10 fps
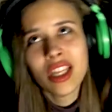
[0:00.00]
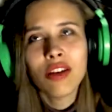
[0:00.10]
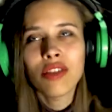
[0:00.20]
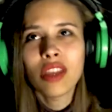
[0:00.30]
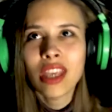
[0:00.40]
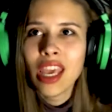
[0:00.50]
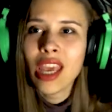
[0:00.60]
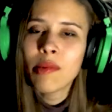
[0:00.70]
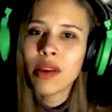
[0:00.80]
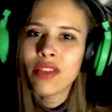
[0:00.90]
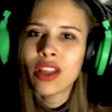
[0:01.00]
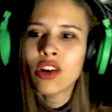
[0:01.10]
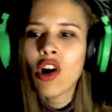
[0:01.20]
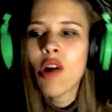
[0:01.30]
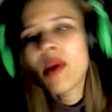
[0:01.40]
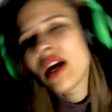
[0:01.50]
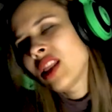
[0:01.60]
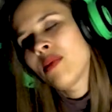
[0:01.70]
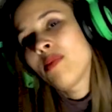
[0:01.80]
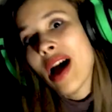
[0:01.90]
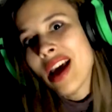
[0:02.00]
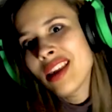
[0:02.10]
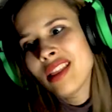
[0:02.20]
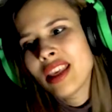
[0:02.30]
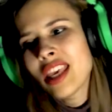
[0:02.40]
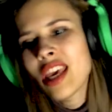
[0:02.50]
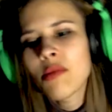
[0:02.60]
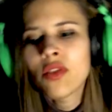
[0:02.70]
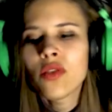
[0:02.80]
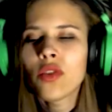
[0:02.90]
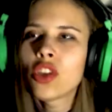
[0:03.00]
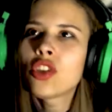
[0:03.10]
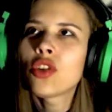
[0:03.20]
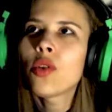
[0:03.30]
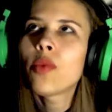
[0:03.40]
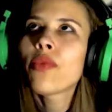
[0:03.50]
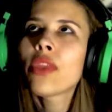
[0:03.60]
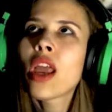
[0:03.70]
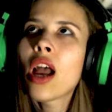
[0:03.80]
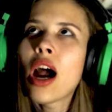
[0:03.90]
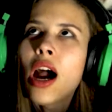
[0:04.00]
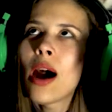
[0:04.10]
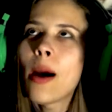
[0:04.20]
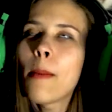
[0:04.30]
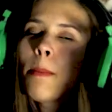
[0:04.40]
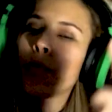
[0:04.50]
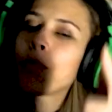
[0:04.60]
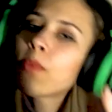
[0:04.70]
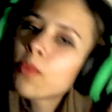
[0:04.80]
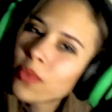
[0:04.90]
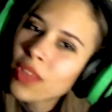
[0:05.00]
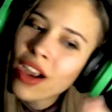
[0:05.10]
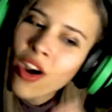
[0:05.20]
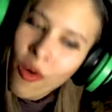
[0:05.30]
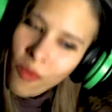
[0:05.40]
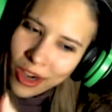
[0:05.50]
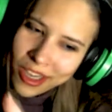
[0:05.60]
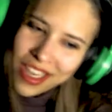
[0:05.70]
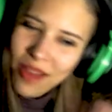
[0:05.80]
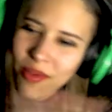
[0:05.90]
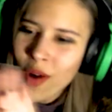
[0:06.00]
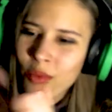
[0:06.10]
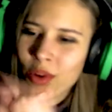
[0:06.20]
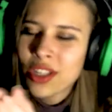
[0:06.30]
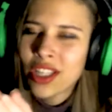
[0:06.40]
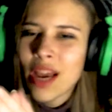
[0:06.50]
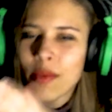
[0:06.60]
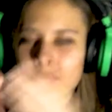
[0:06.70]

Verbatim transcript: out the game, leaving a comment, buying the game if you want to. Um, homework time, homework time.